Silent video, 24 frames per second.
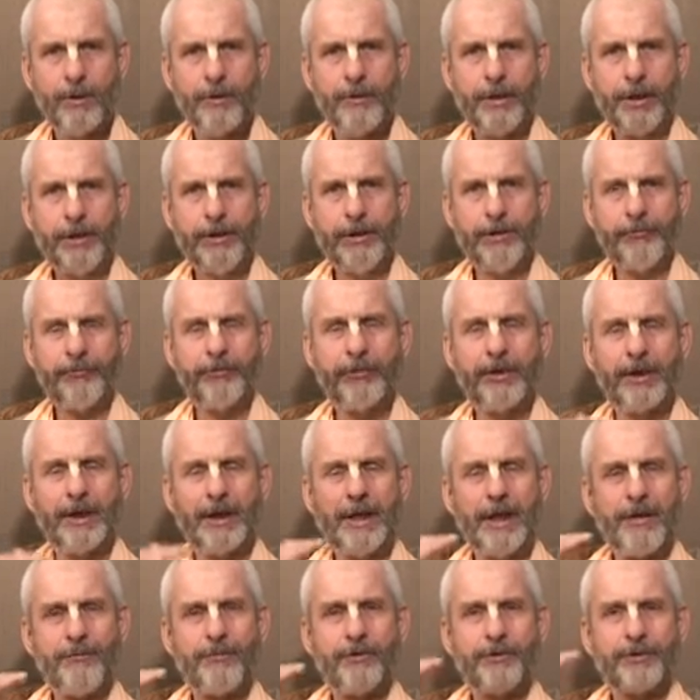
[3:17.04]
There are different
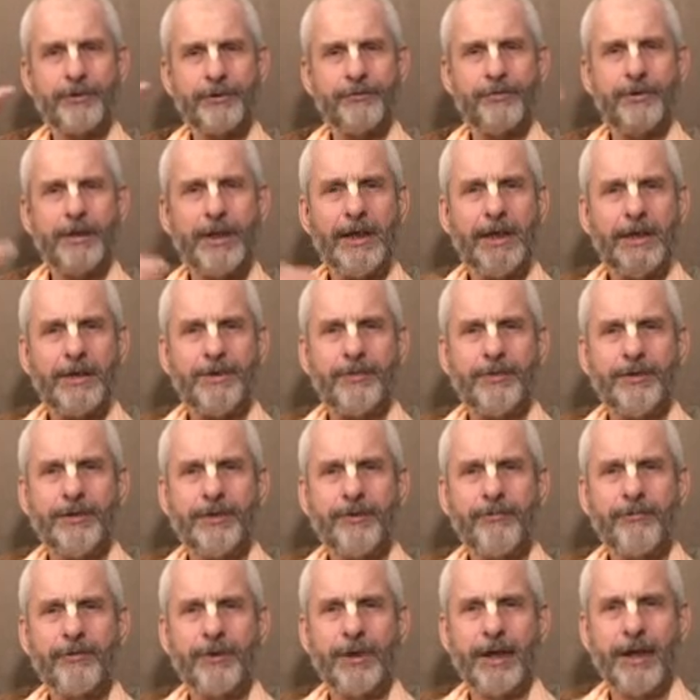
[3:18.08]
levels of needs and
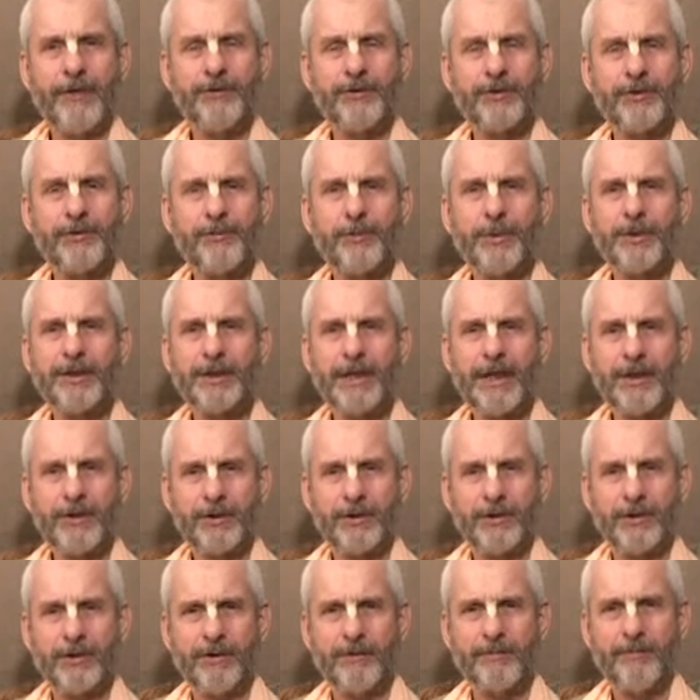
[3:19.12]
different levels of
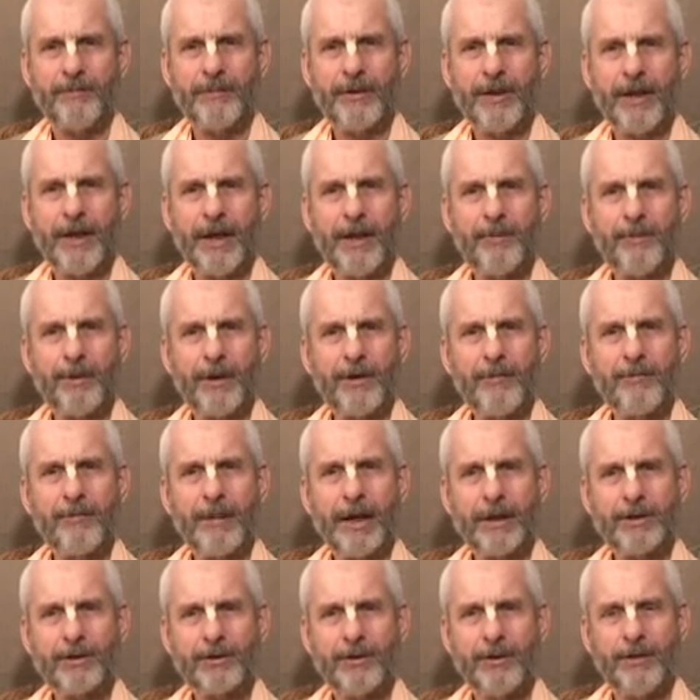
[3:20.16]
potential. Abraham
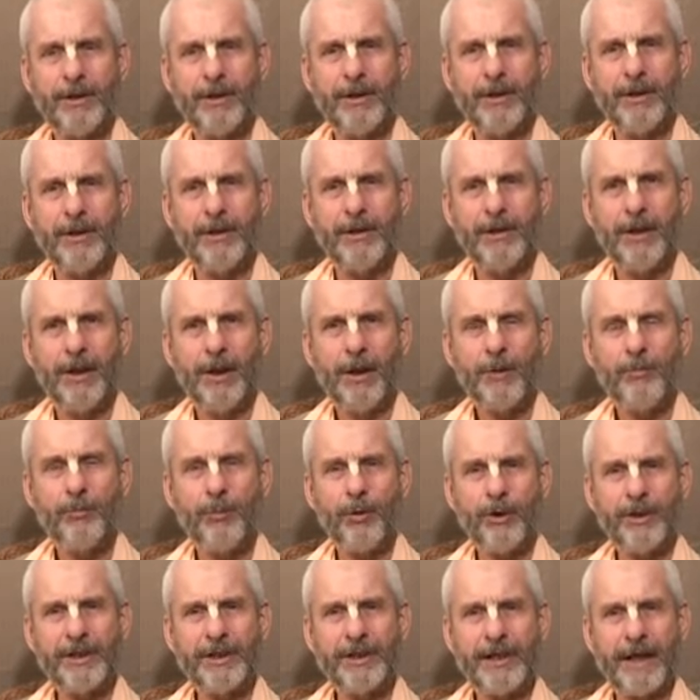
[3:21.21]
Maslow, he
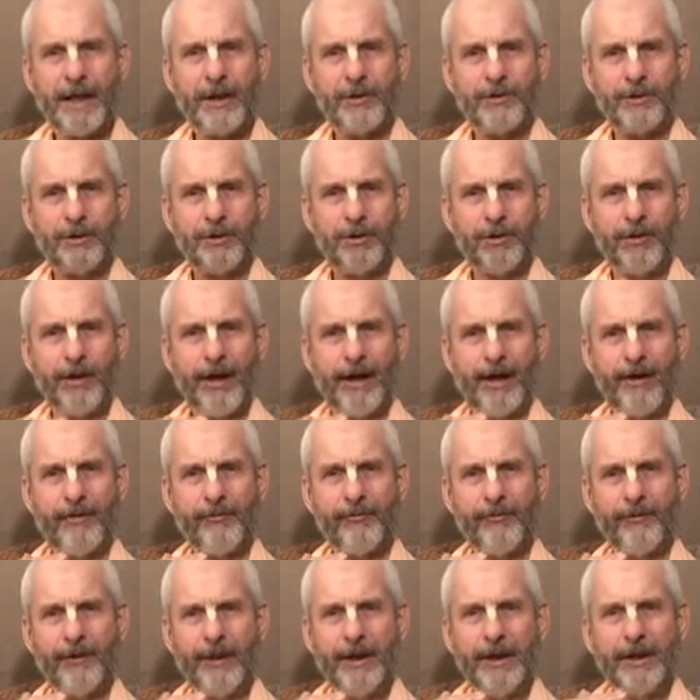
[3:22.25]
pointed out that you
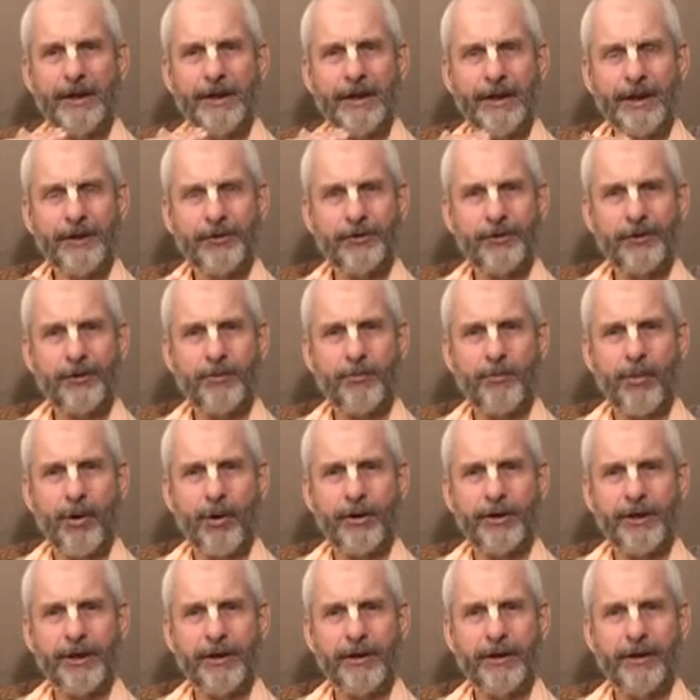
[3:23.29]
have needs of the
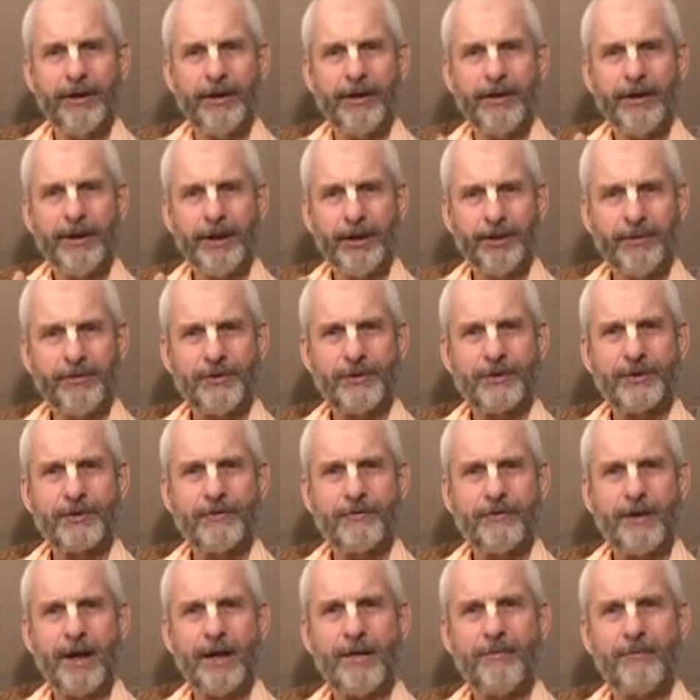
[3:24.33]
body, needs for
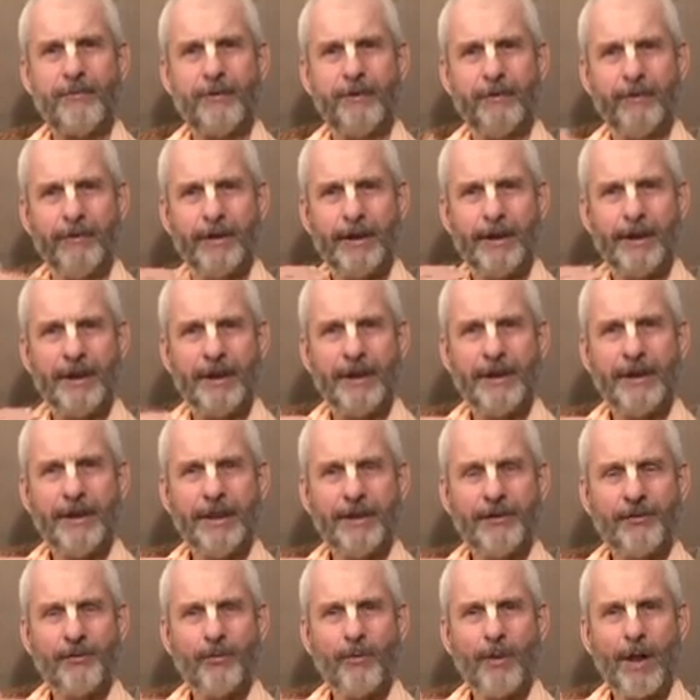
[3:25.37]
survival,
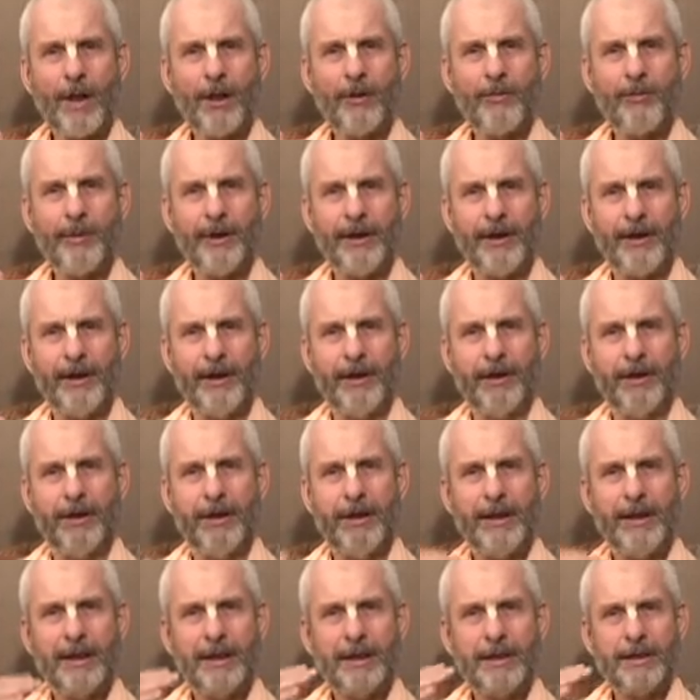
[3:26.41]
needs for well-being,
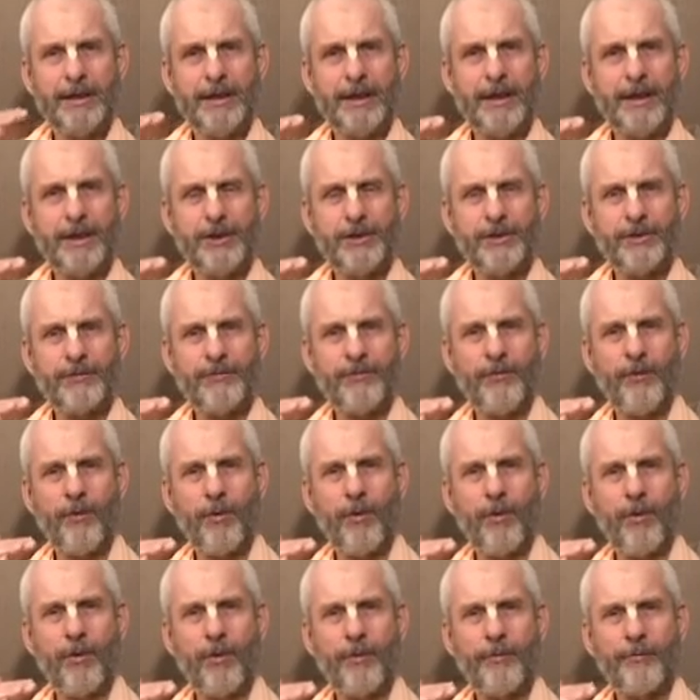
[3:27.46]
needs
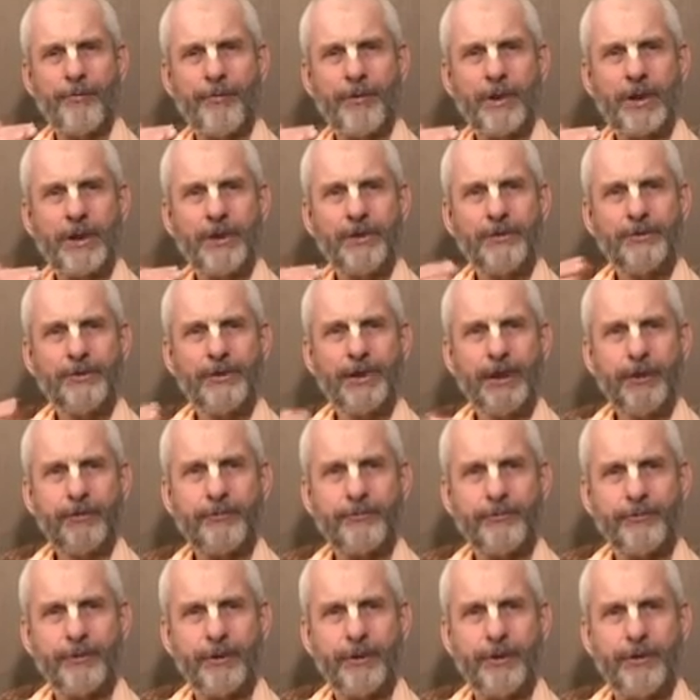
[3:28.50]
for
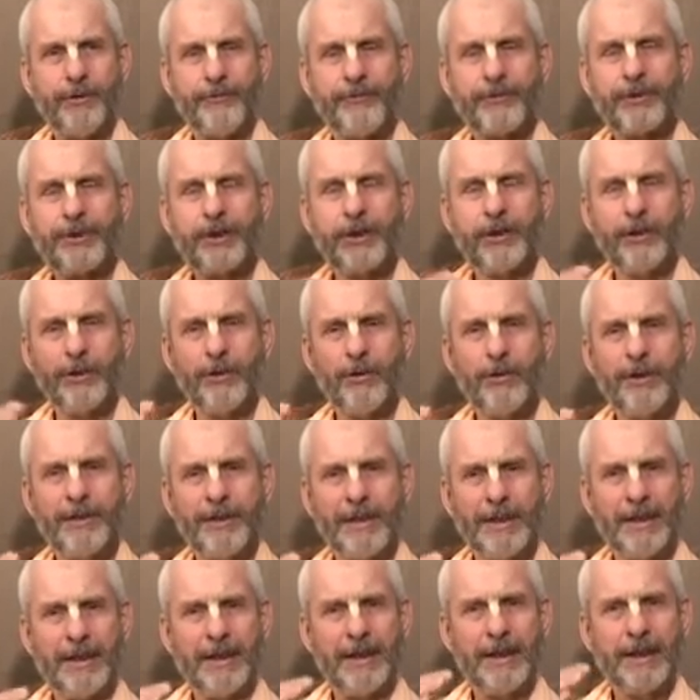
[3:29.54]

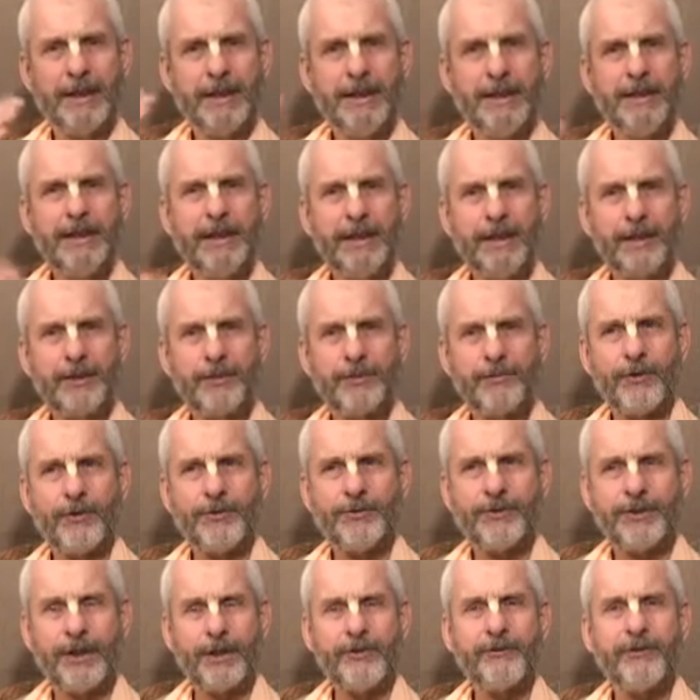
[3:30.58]
self-security, needs for
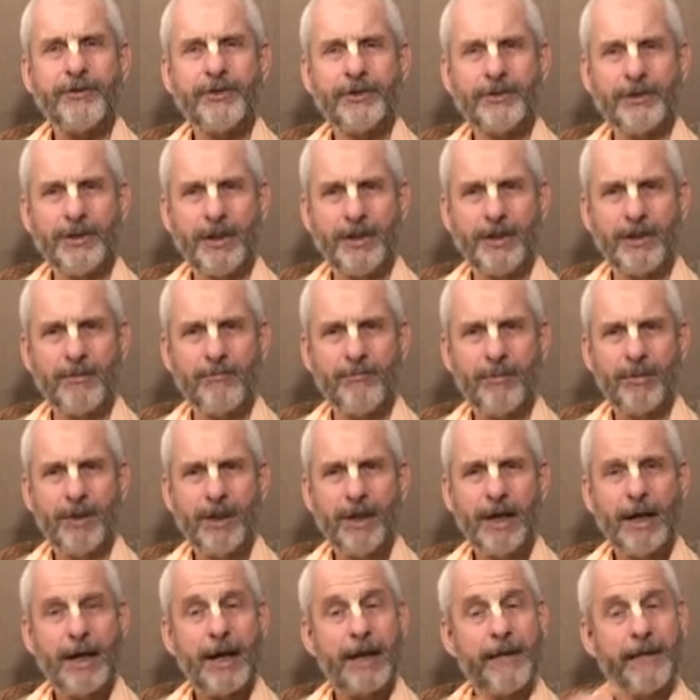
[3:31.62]
self-esteem,
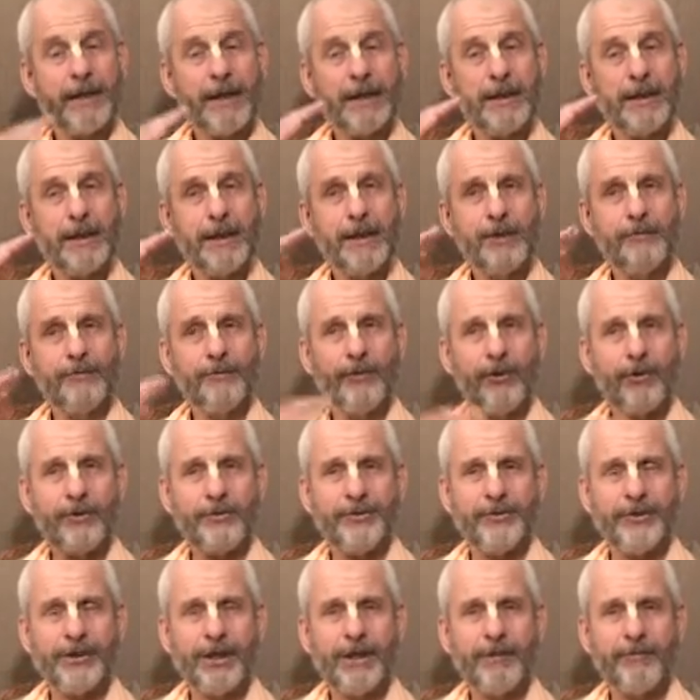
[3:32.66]
and then need for
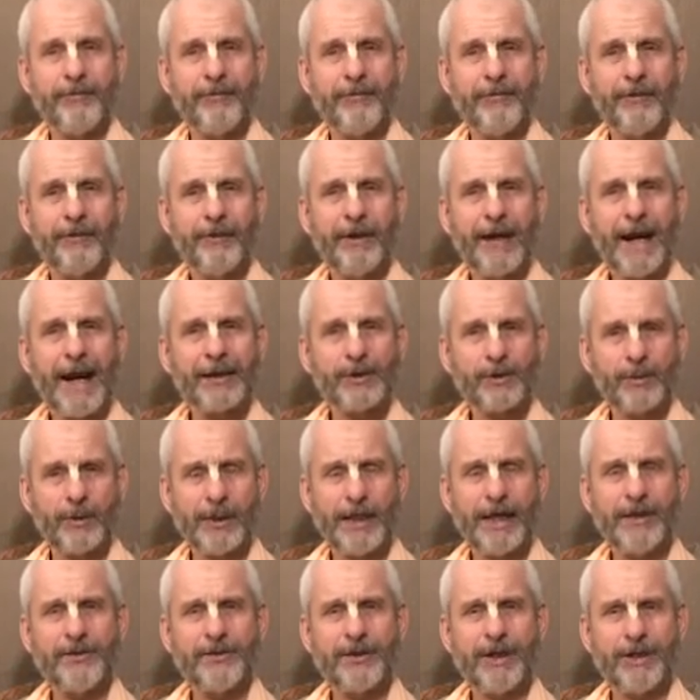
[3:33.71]

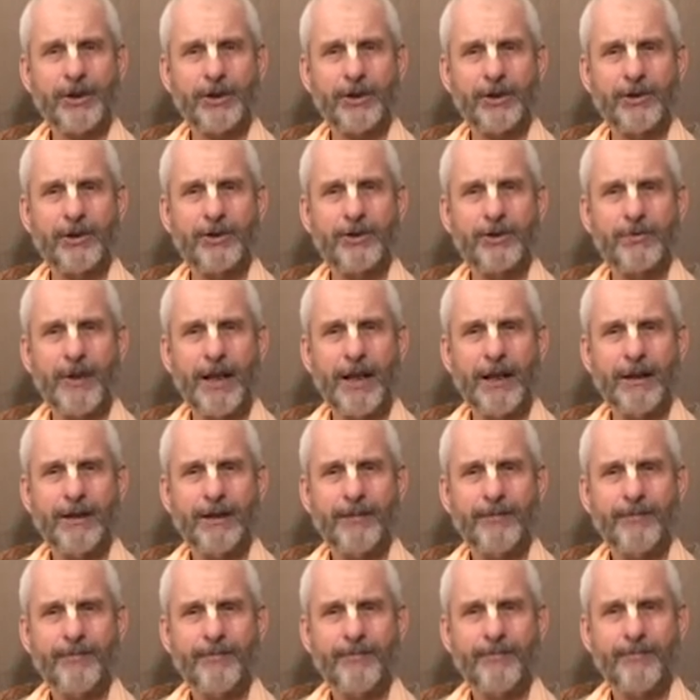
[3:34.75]
self-actualization as well.